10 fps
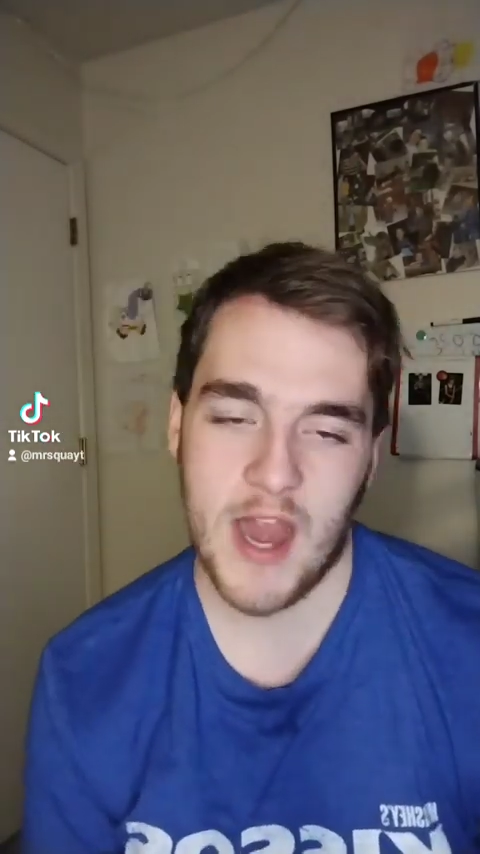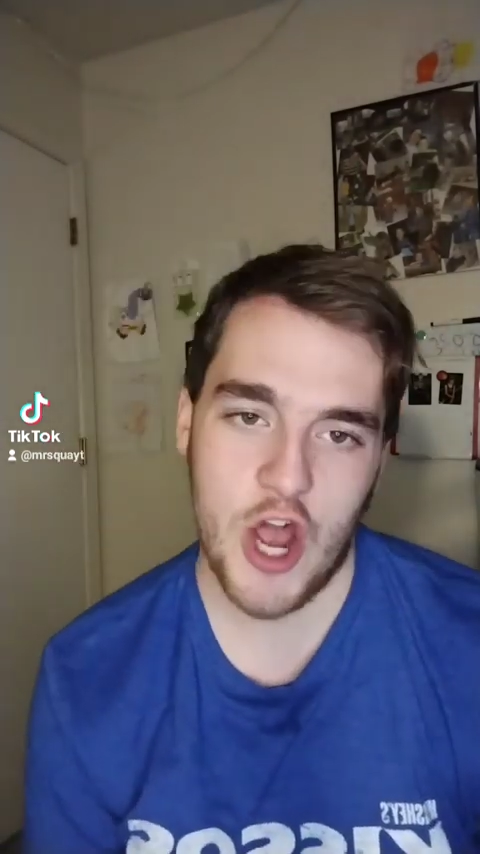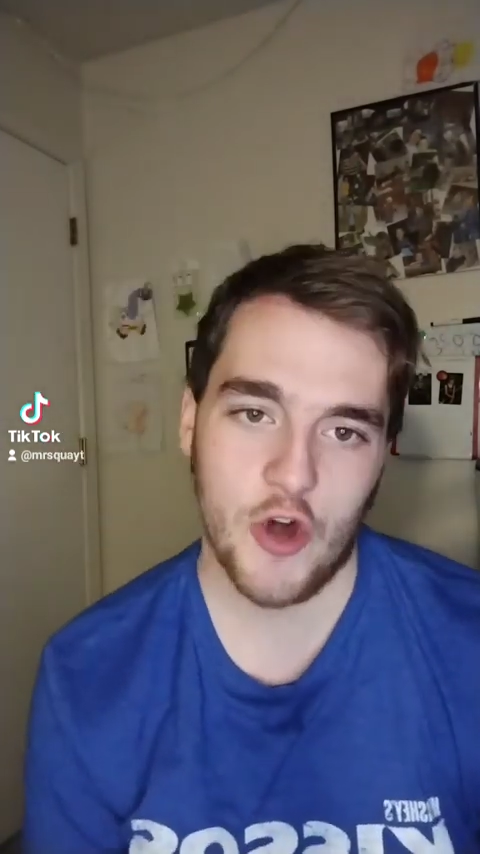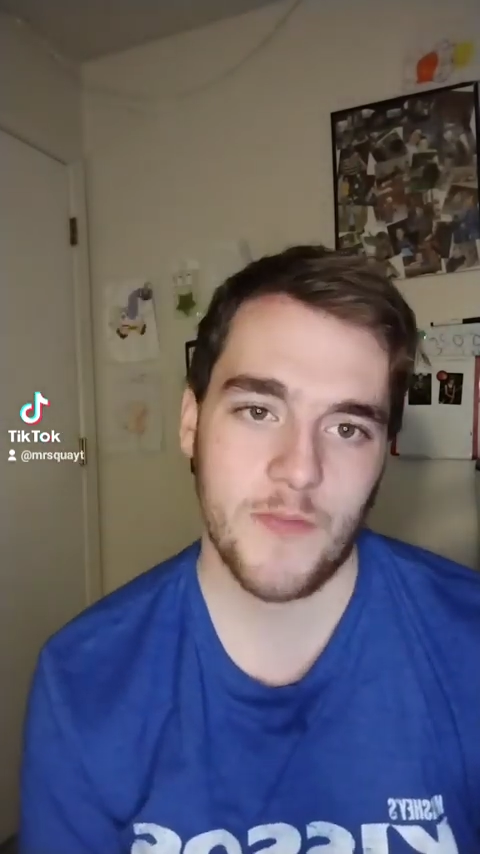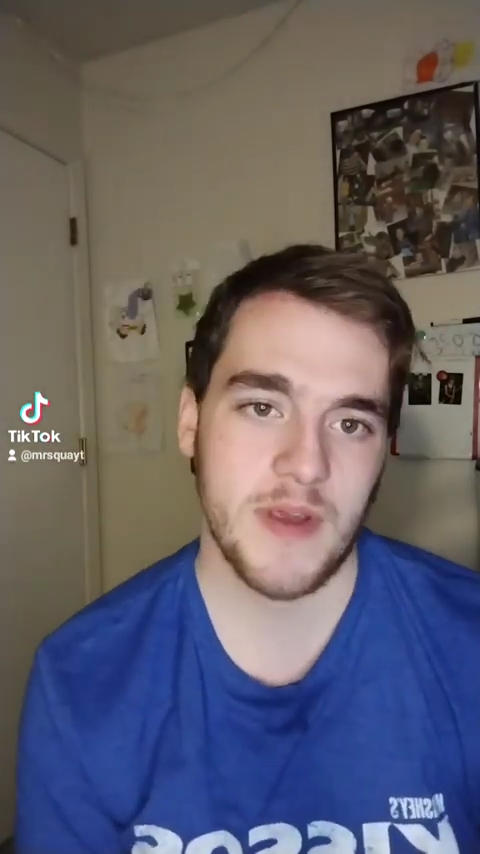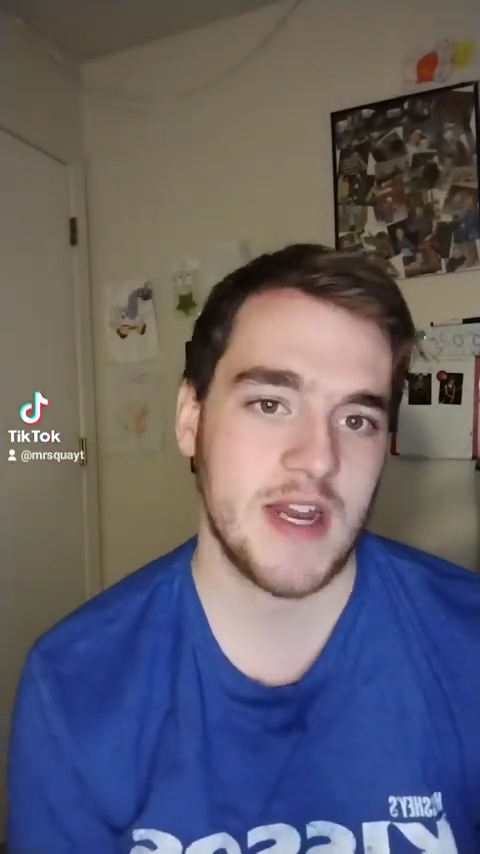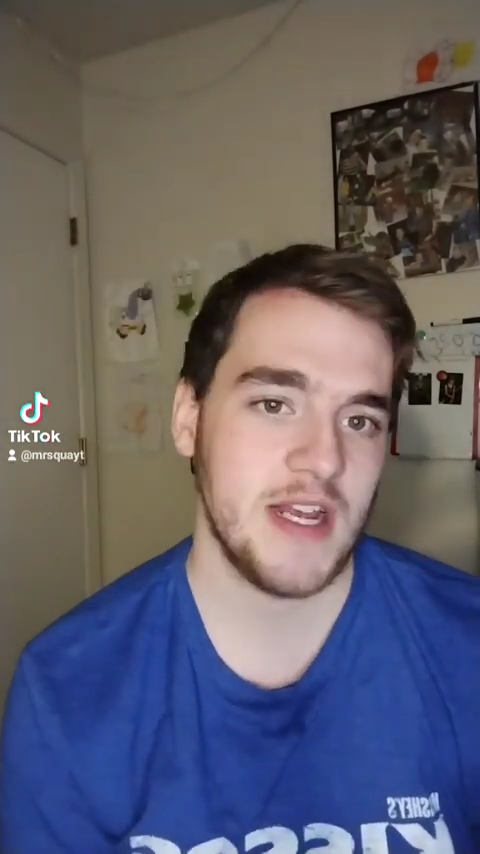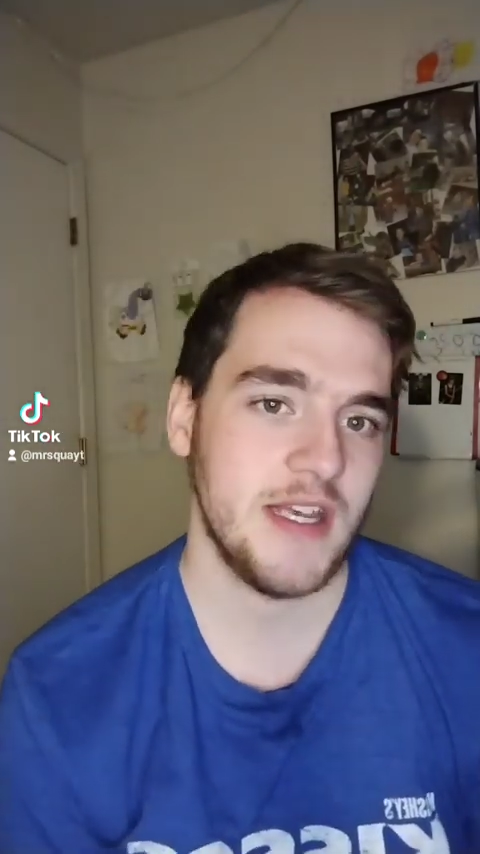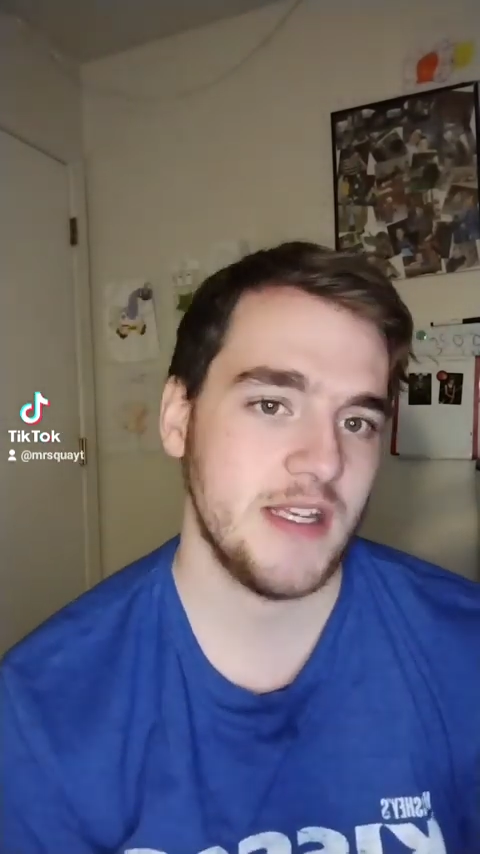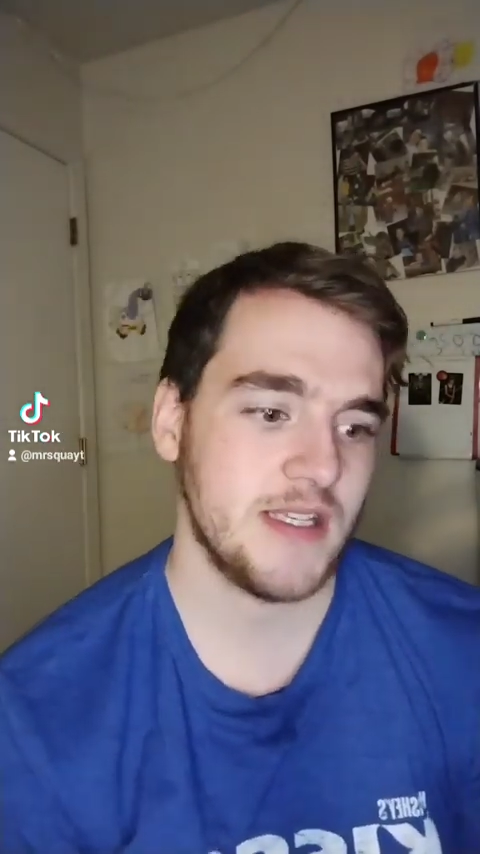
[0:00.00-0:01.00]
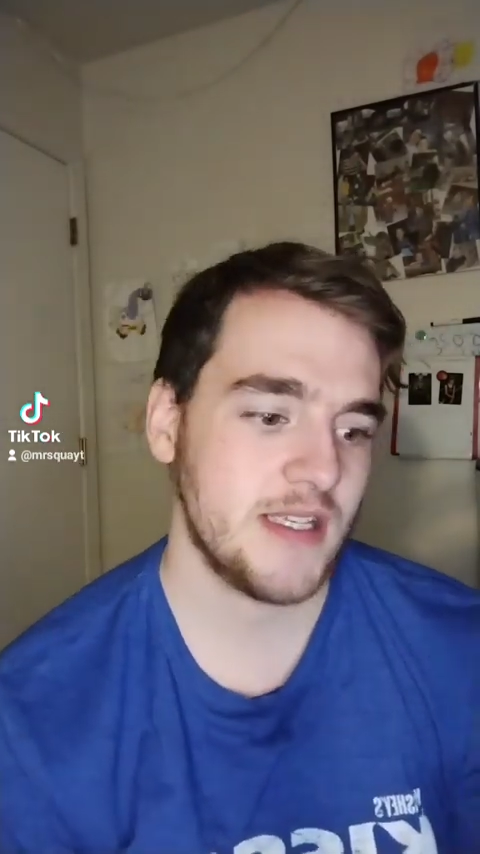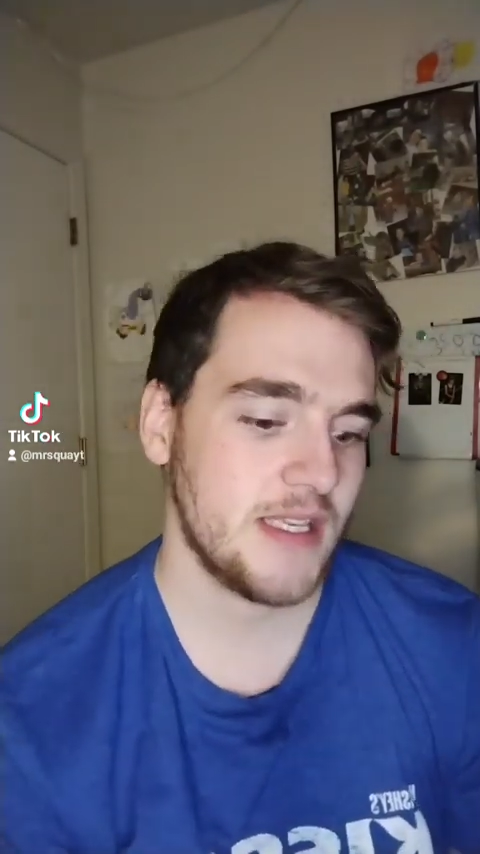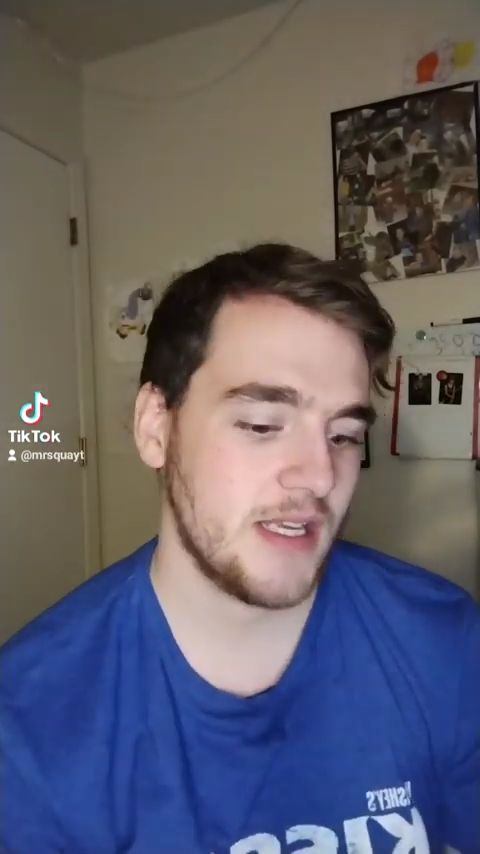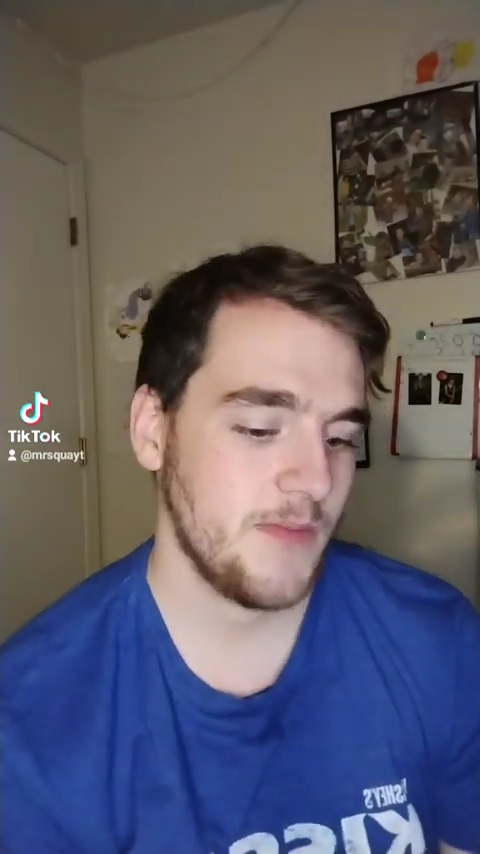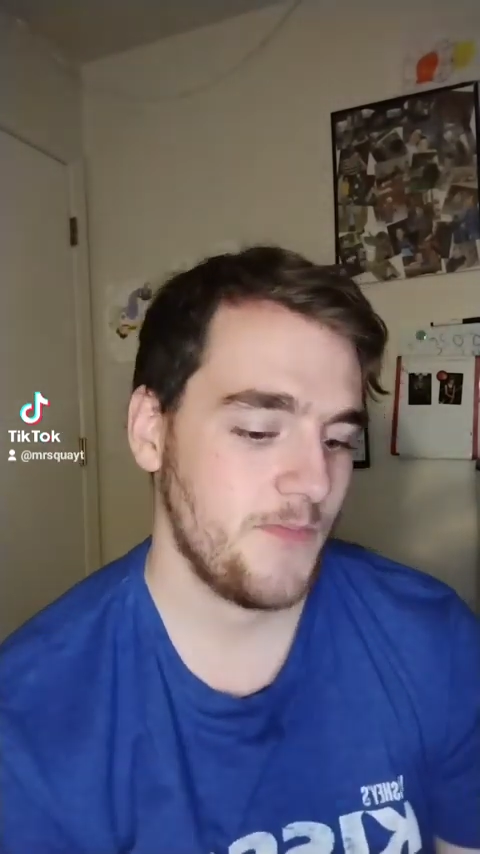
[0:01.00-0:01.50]
help
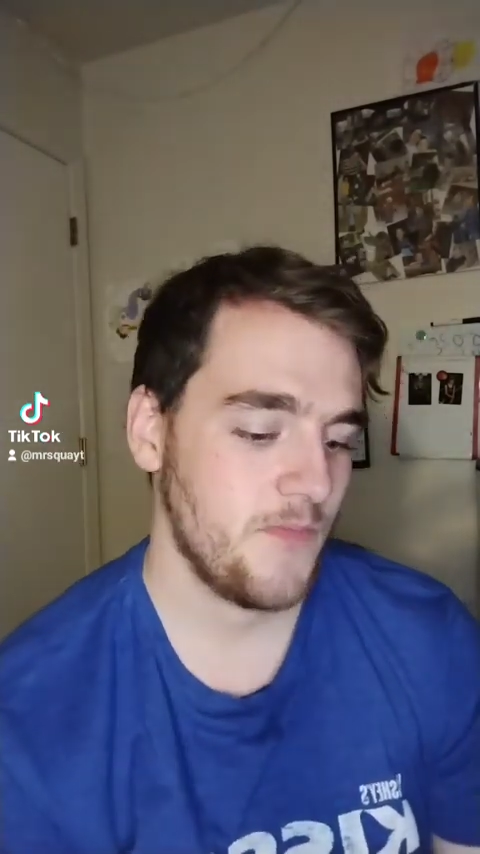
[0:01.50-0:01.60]
because